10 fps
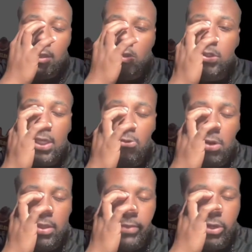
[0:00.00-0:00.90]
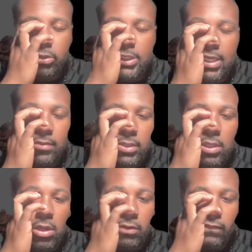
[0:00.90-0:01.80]
It looks like one of the better teams in
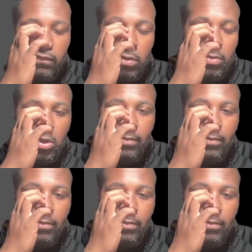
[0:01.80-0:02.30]
all of football.